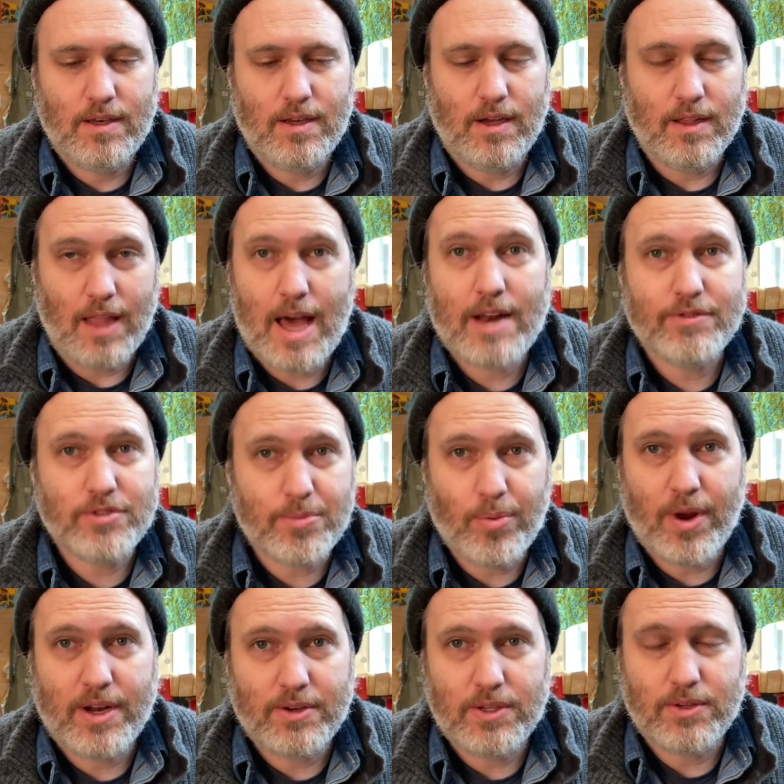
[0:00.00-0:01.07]
a lot of
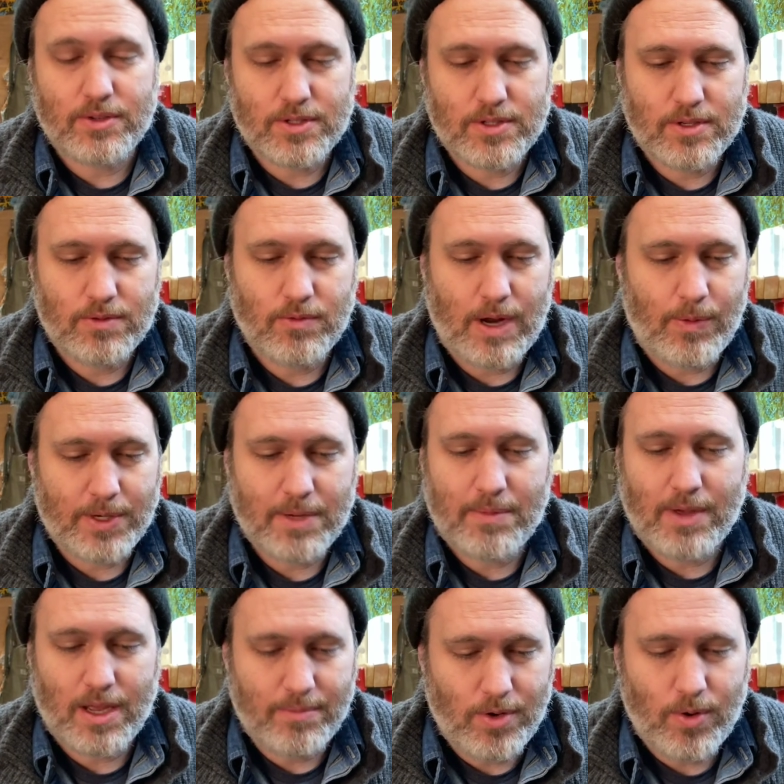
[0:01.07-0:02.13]
soprano ukes. When I worked at
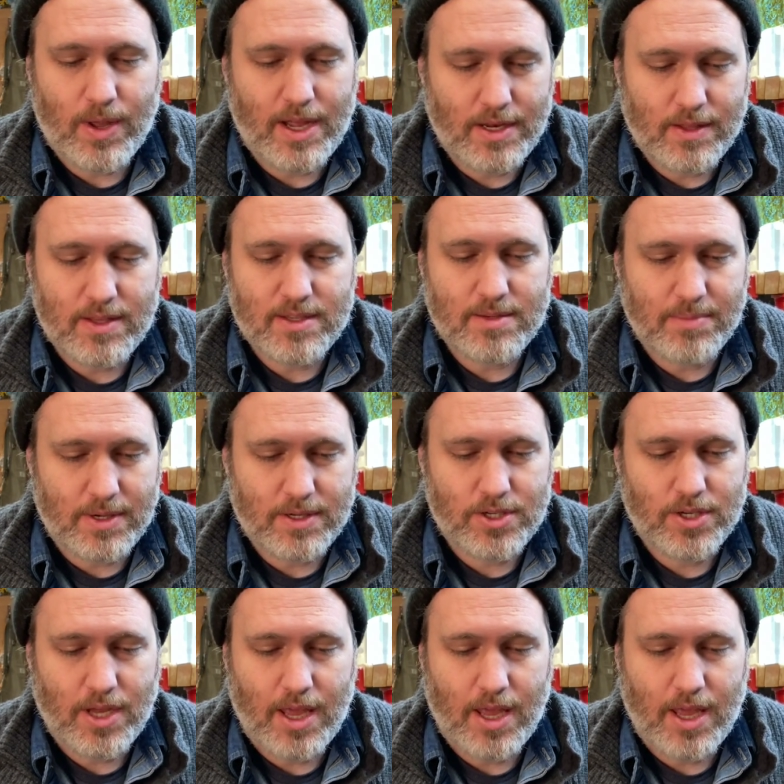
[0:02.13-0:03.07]
Mya-Moe, I did this a bunch,